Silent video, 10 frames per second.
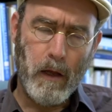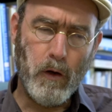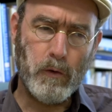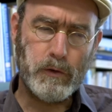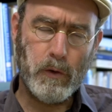
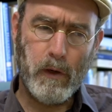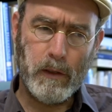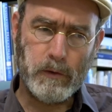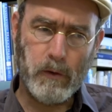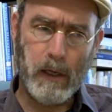No,
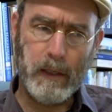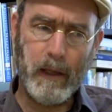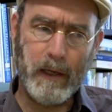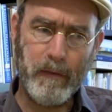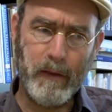so
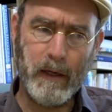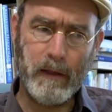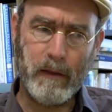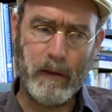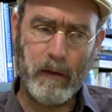I
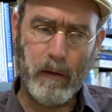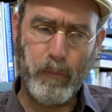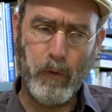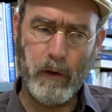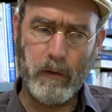think the
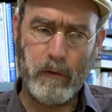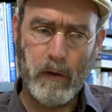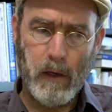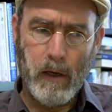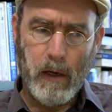point
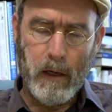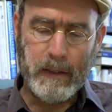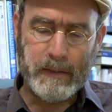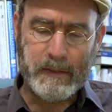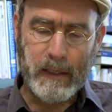
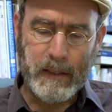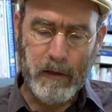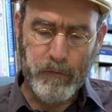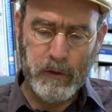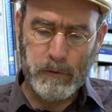is the
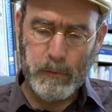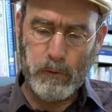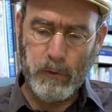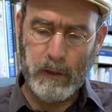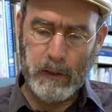difference
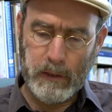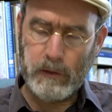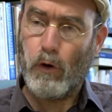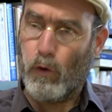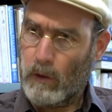between
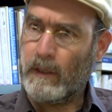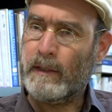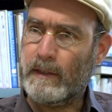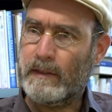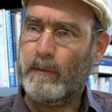this old
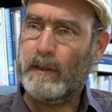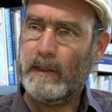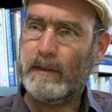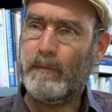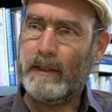
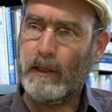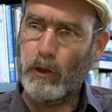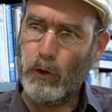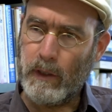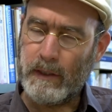anti-Semitism and the
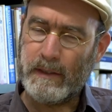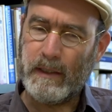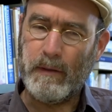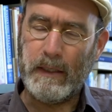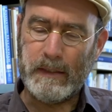new
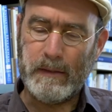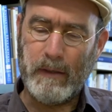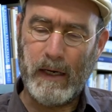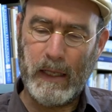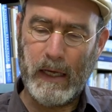anti-Semitism.
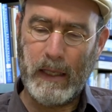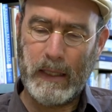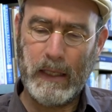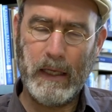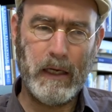I
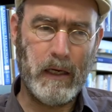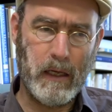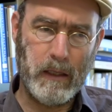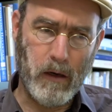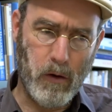think
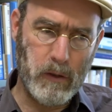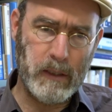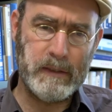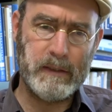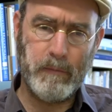the old
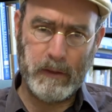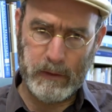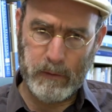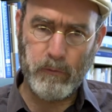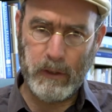
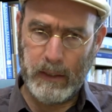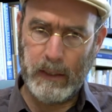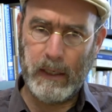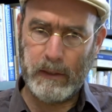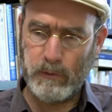anti-Semitism
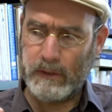really, as we